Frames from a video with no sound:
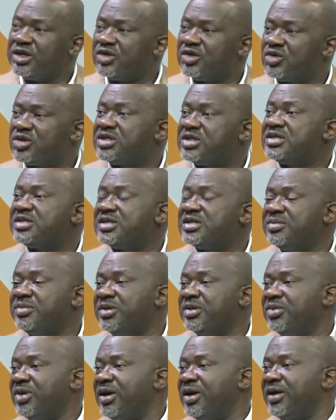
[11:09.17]

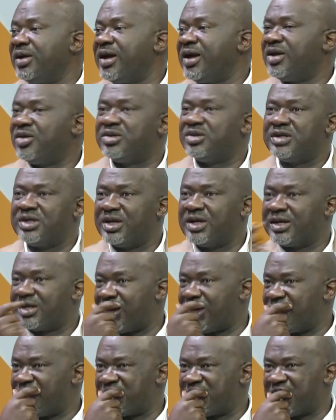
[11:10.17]
kizimbibwa Raila Odinga
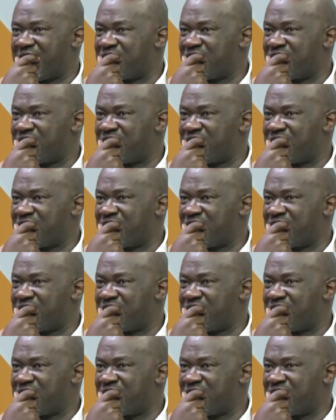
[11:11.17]
tiyazi